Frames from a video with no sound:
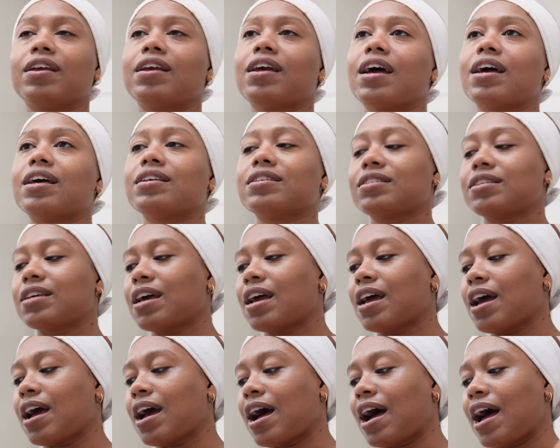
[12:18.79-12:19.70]
yes,
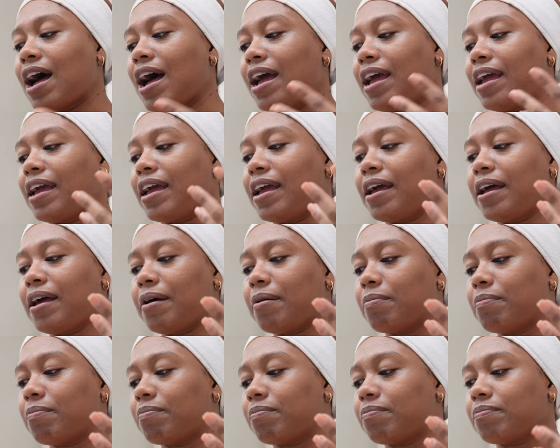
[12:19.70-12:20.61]
I
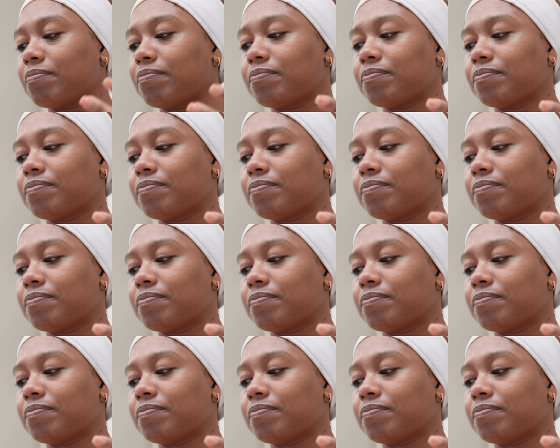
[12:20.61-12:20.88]
am